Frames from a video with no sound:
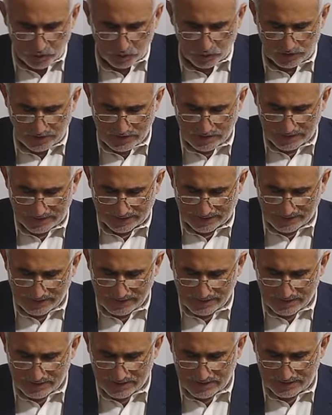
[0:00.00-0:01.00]
These
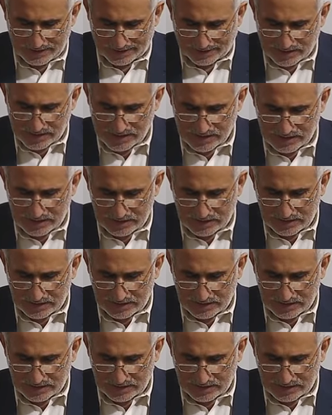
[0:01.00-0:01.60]
gases let's